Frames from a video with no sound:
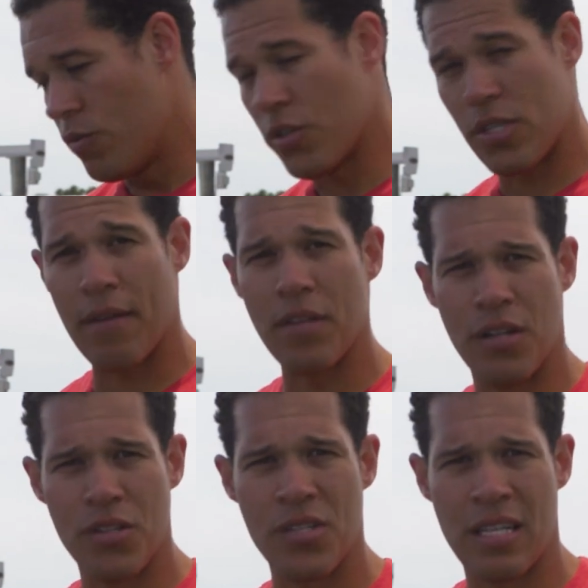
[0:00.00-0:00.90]
you just have to
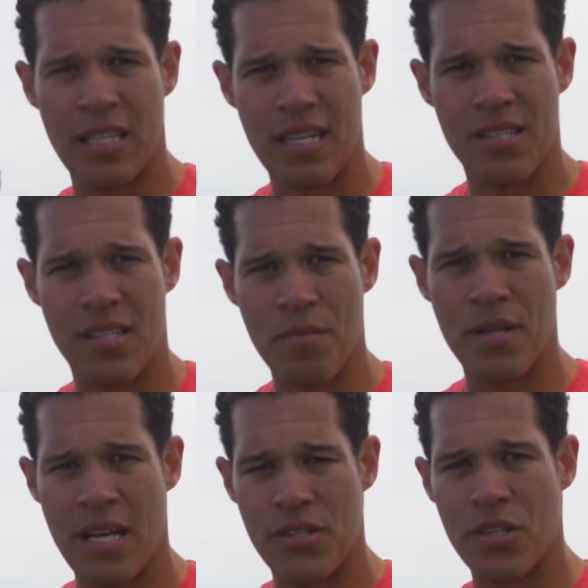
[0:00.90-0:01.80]
understand that that's
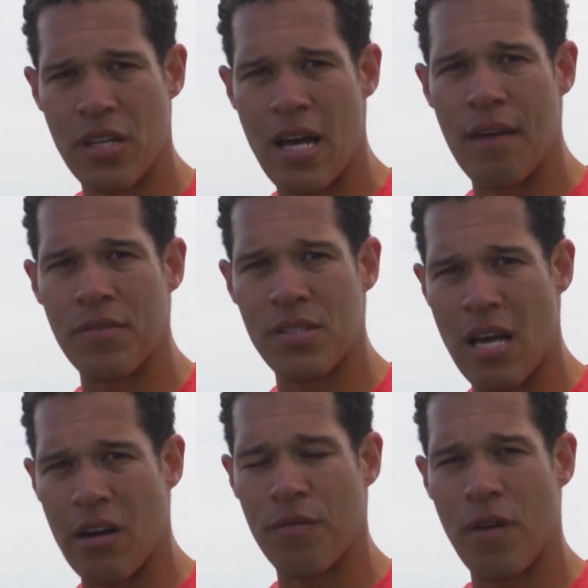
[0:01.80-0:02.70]
something that you're gonna have to
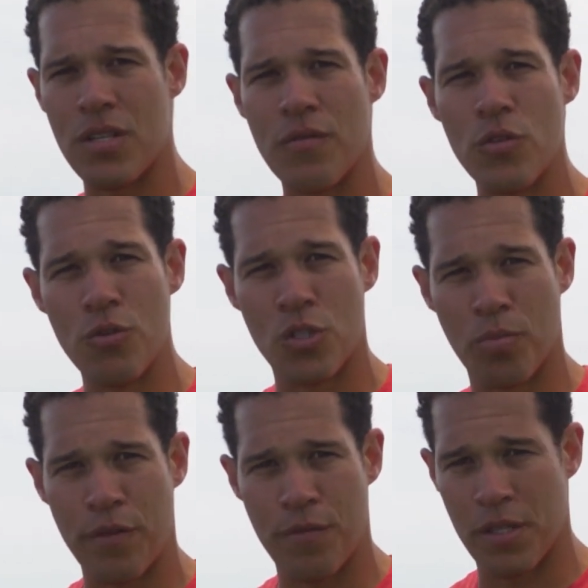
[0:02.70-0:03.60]
sacrifice if you use
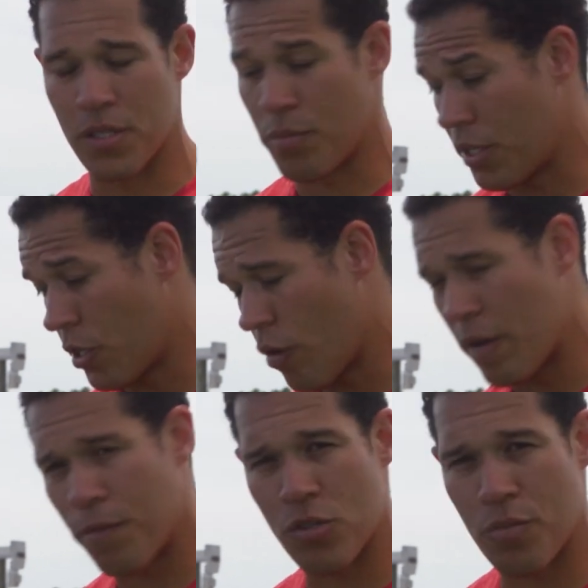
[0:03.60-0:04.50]
split fins, but they're
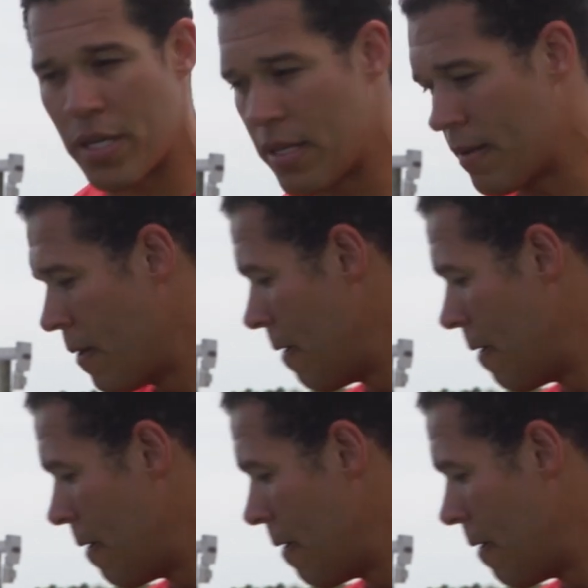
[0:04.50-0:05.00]
great for speed.